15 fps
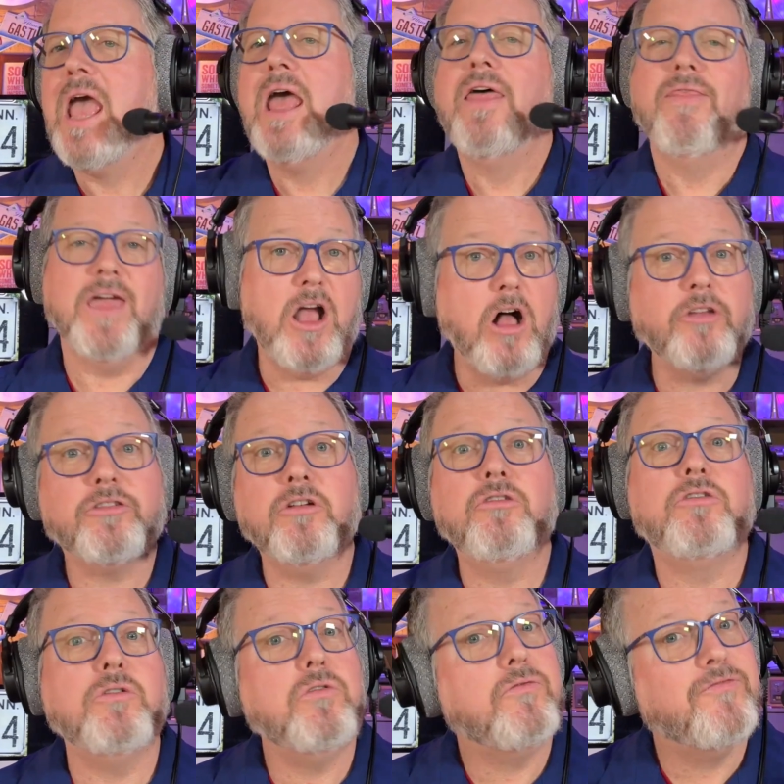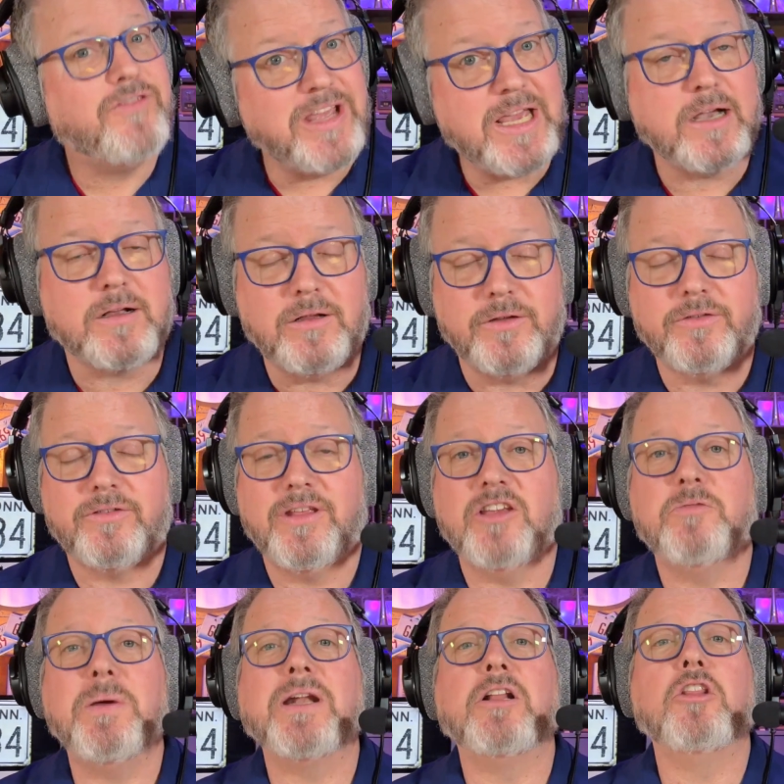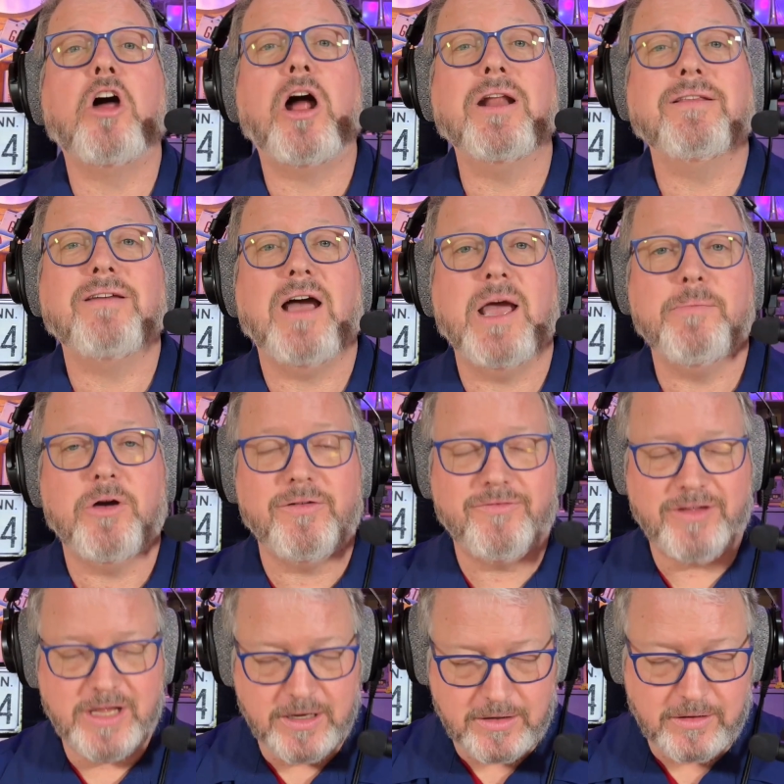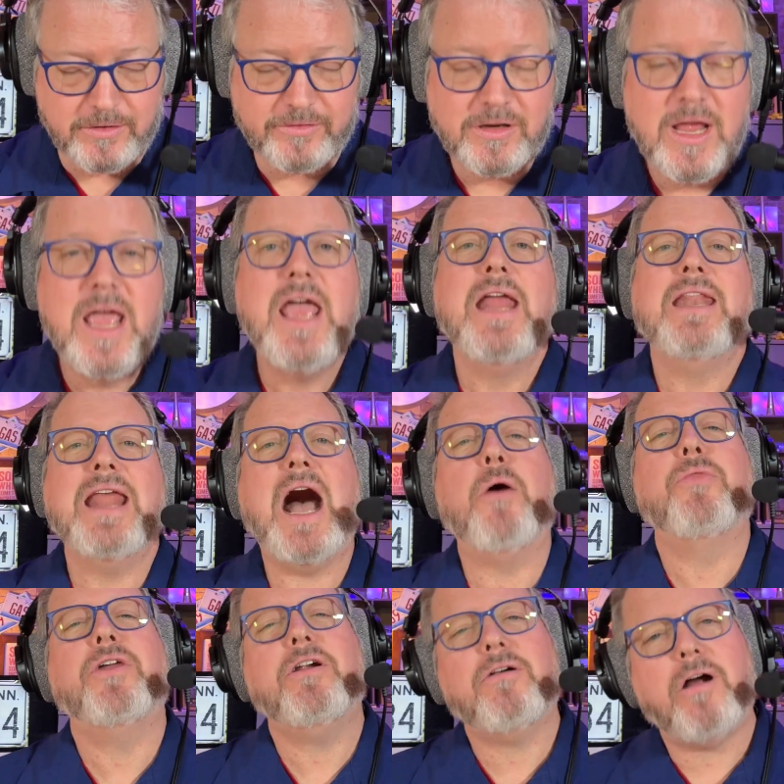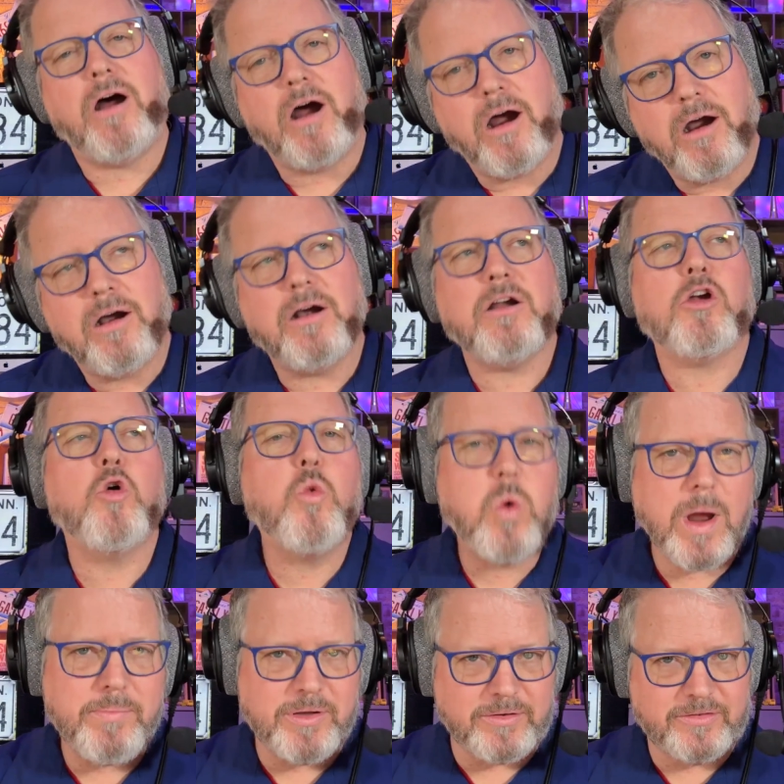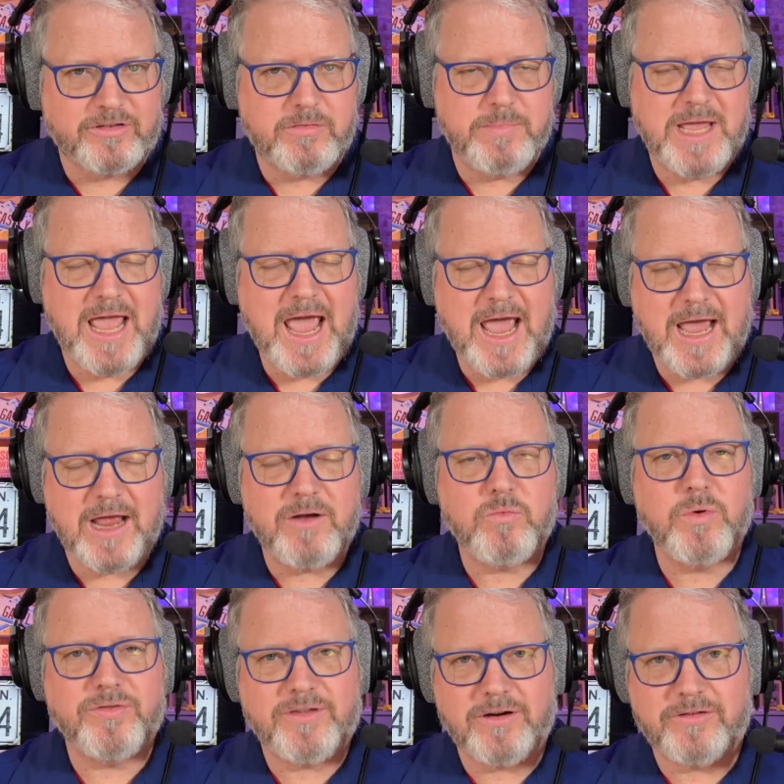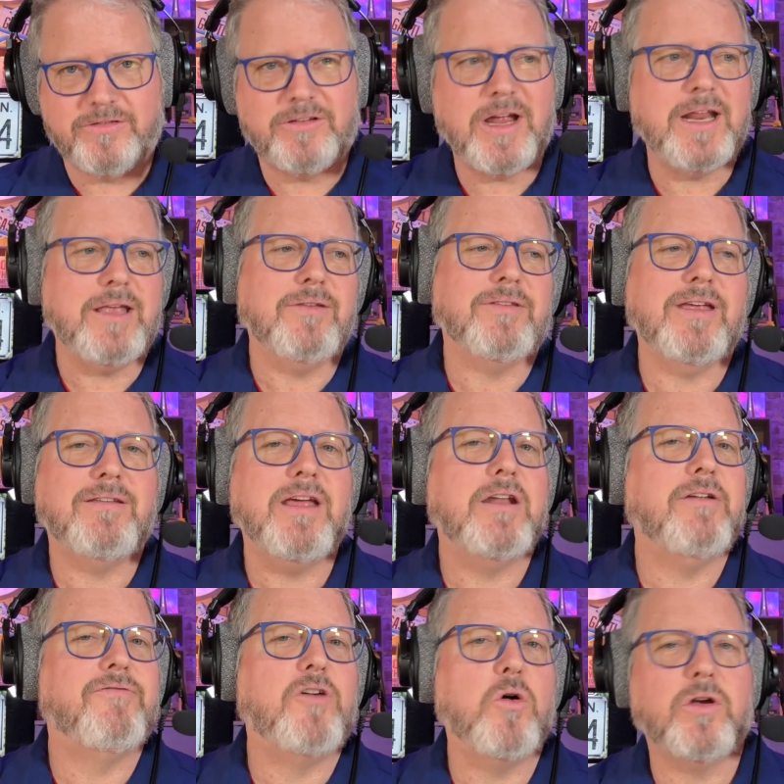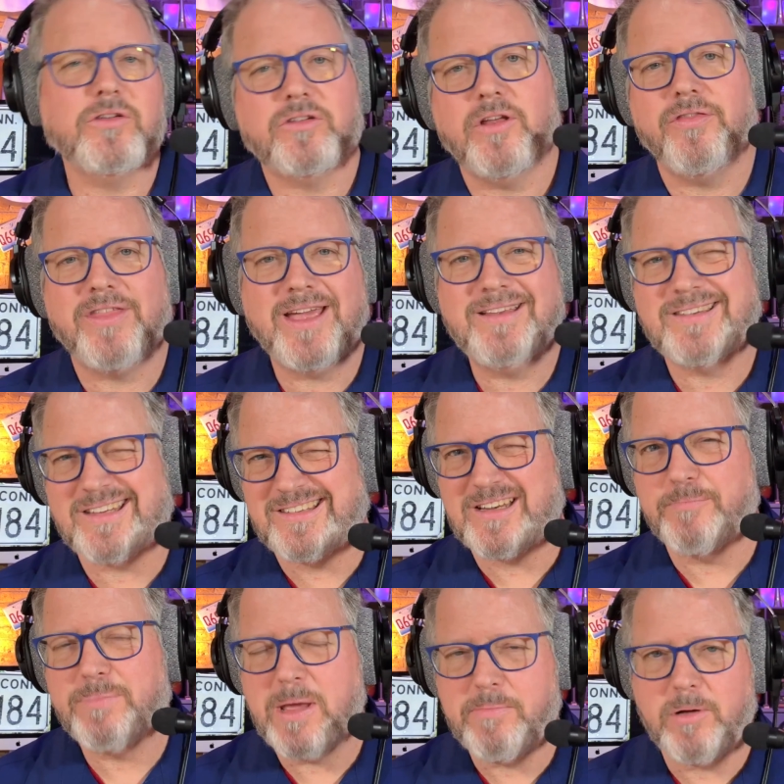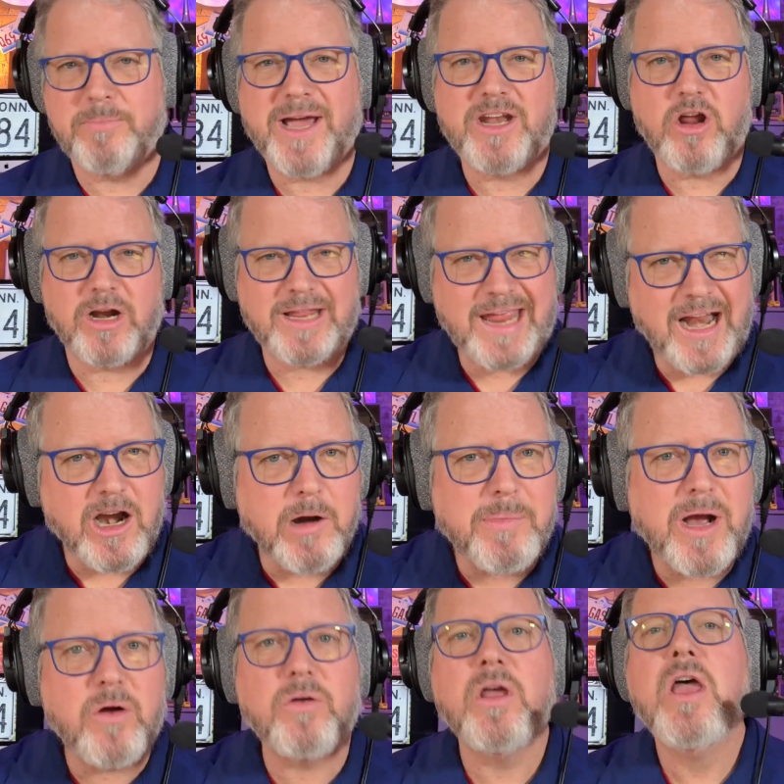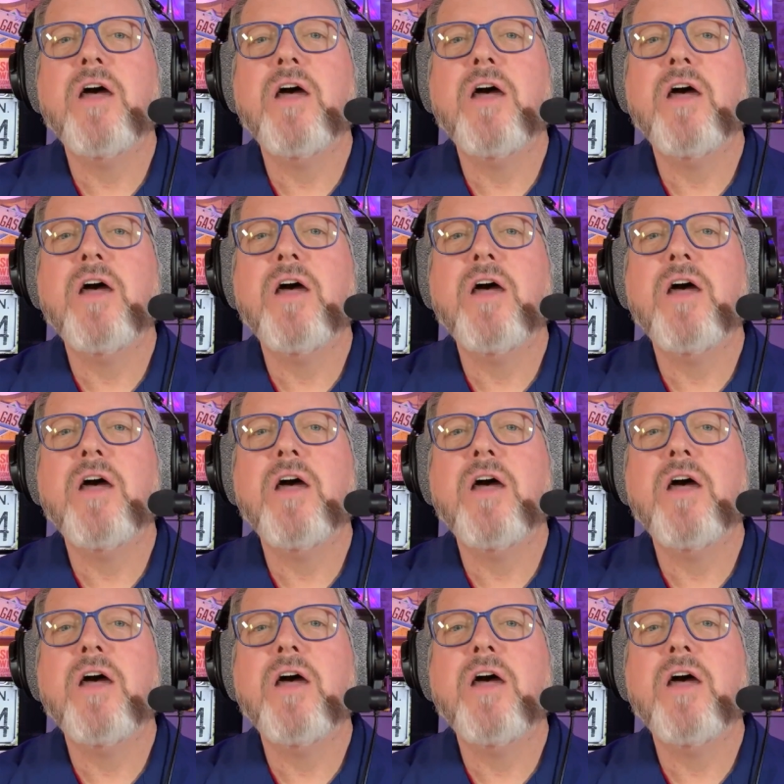They also do vehicles. They spend a lot of time on vehicles. Now, there are quibbles to be had with their studies. They tend to focus on things that some people might not care about.